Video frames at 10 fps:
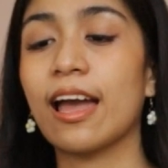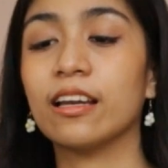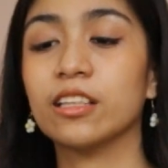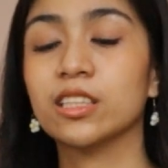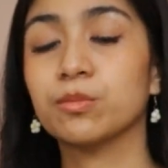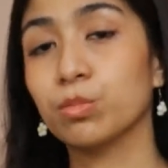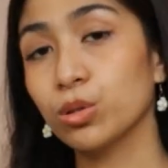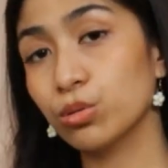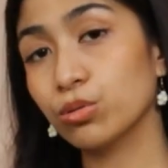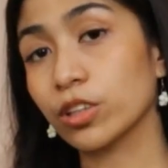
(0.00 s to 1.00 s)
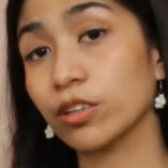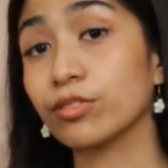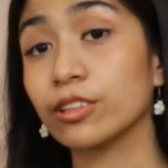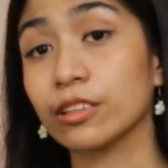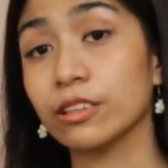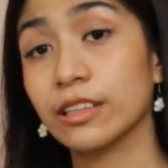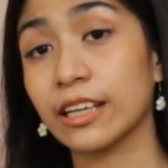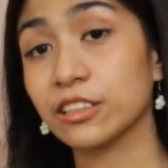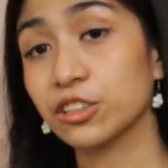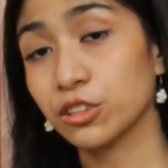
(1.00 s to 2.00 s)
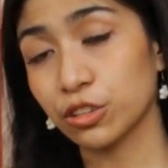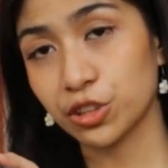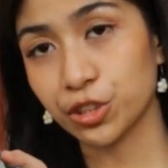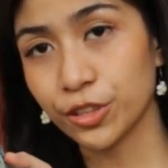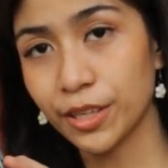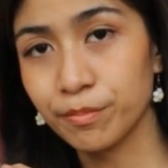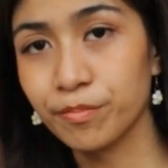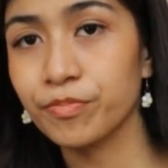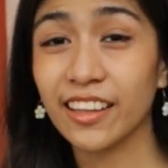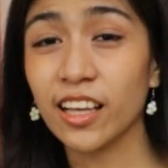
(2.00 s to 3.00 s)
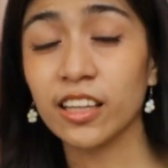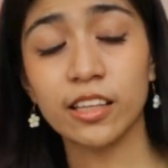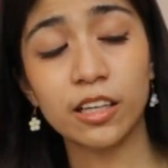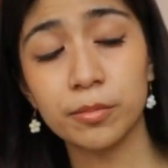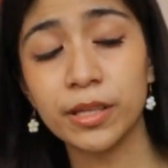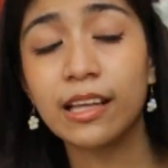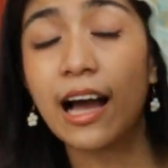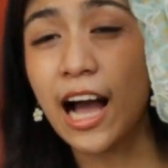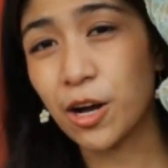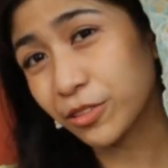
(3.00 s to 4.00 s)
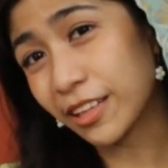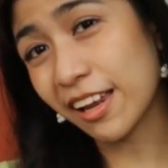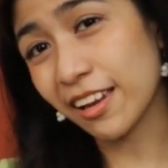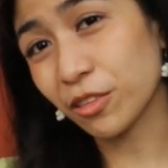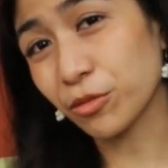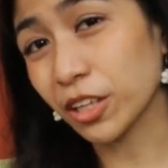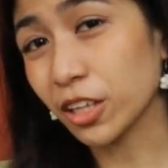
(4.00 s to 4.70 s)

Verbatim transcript: and it's blue ruffle lace trim and a little bit outdated when